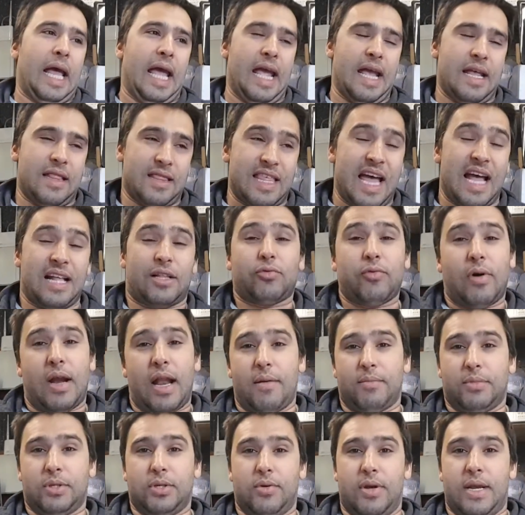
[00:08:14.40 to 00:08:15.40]
And that's what
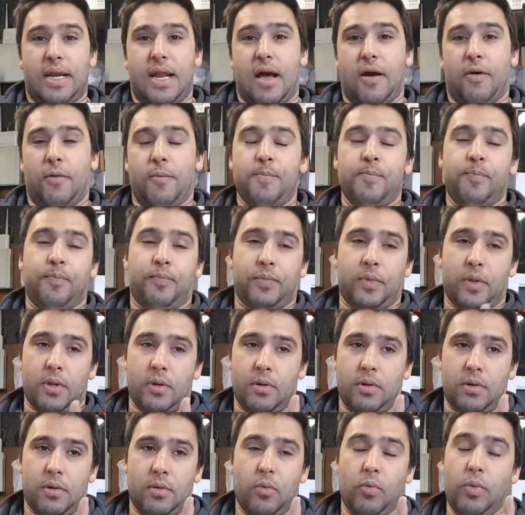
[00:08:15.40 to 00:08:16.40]
I'm doing now.
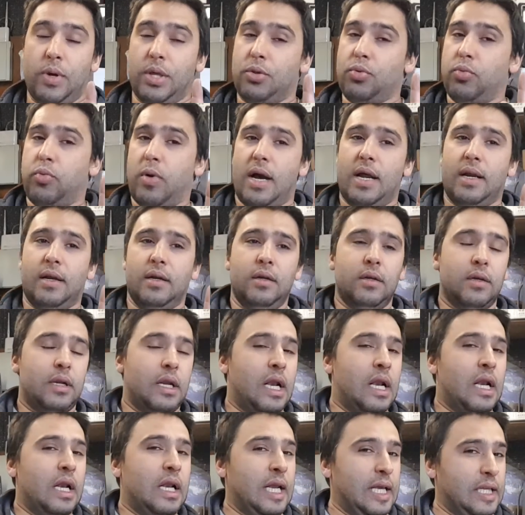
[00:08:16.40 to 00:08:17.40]
With one
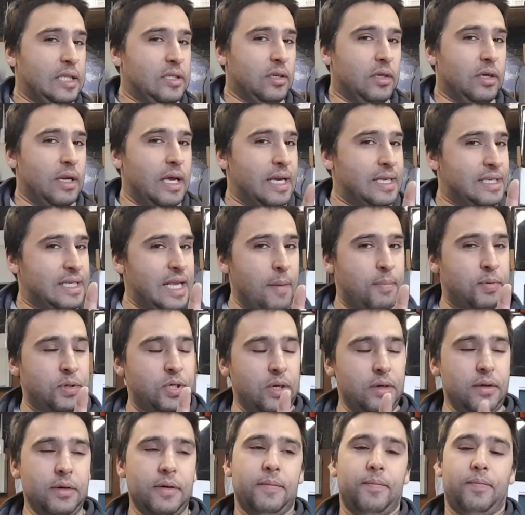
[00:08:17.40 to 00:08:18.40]
little
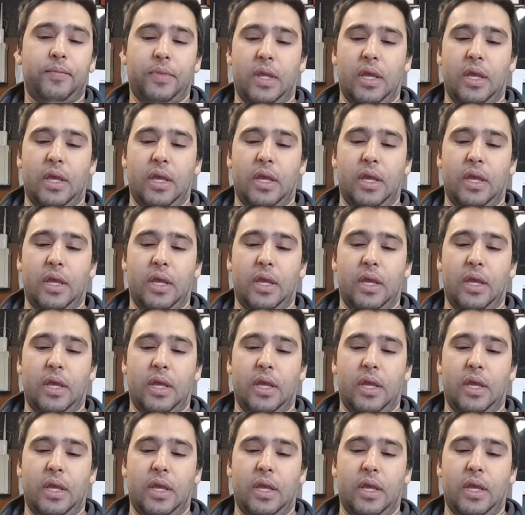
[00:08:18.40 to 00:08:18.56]
exception.